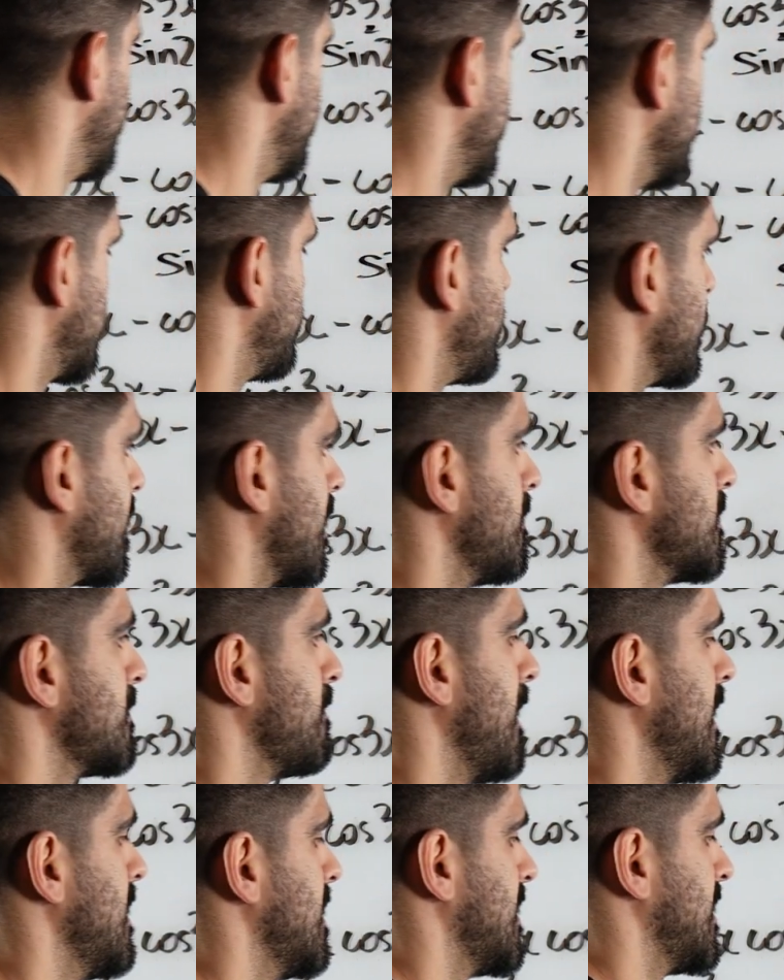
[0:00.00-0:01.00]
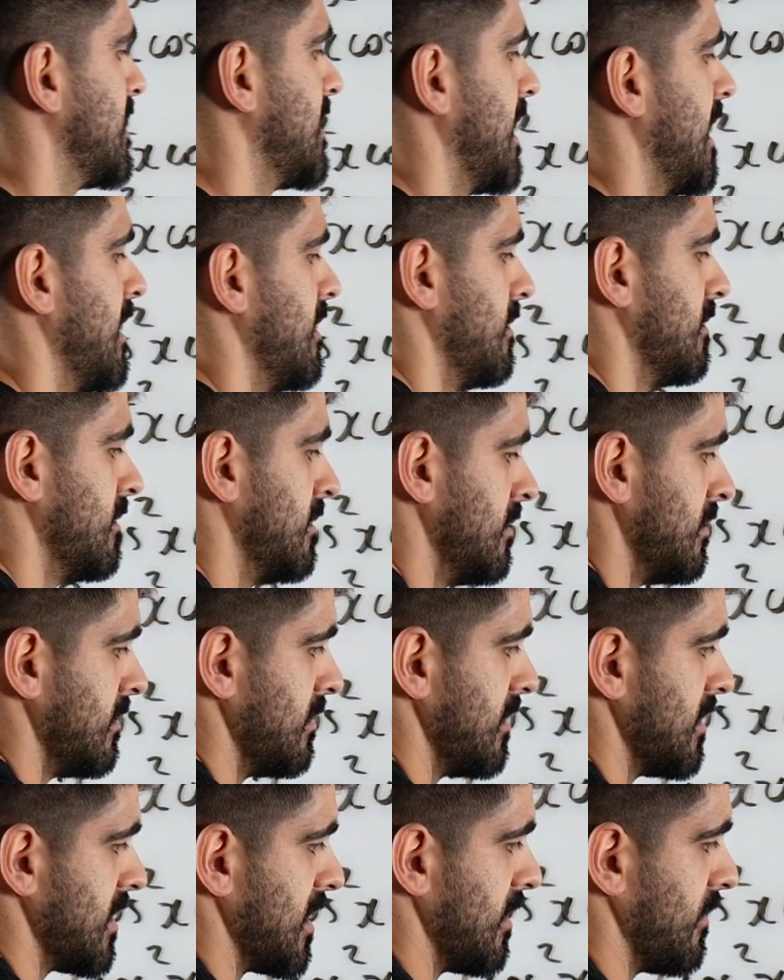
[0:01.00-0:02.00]
This becomes minus 10.
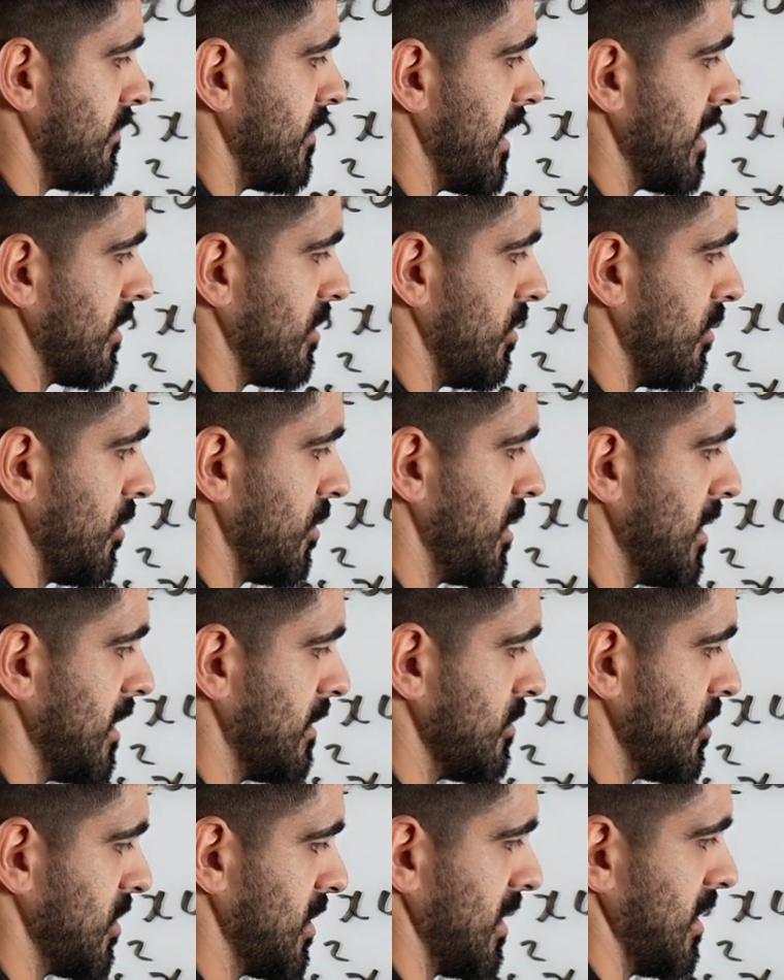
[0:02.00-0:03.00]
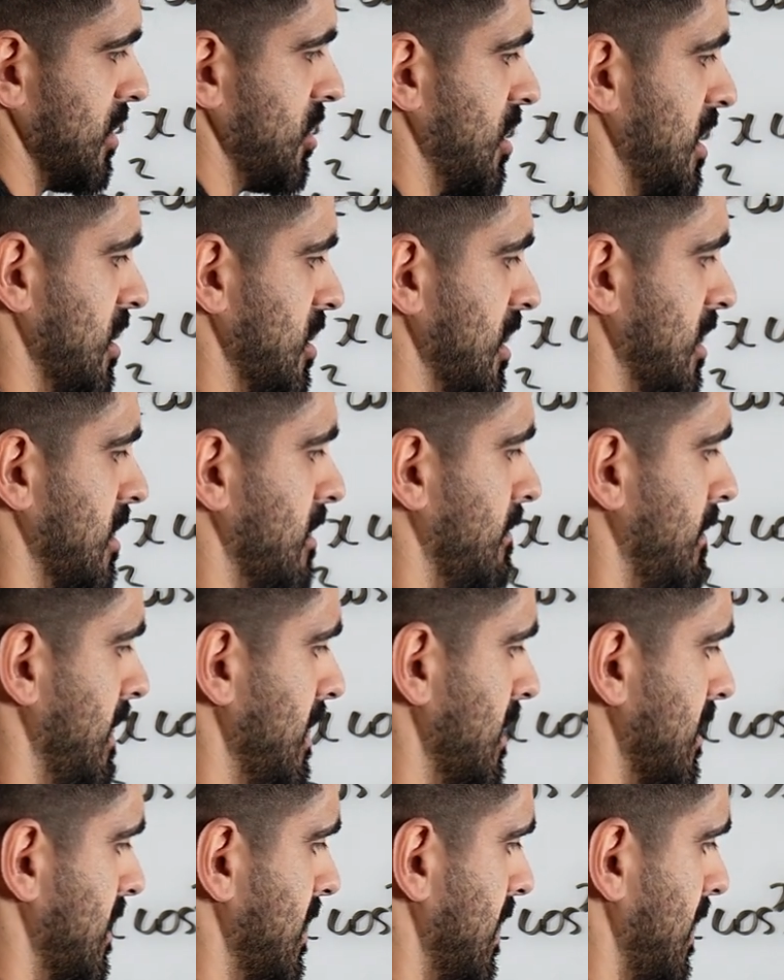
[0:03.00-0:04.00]
Instead of writing the whole thing, I'm just going to change that to
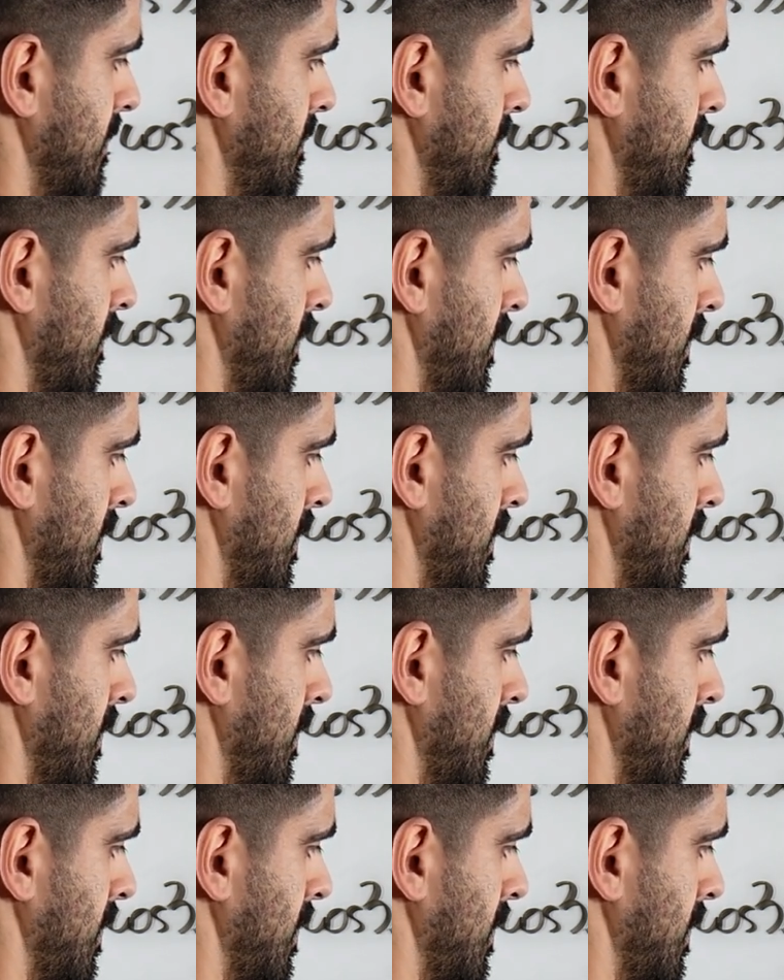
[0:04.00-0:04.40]
minus 10.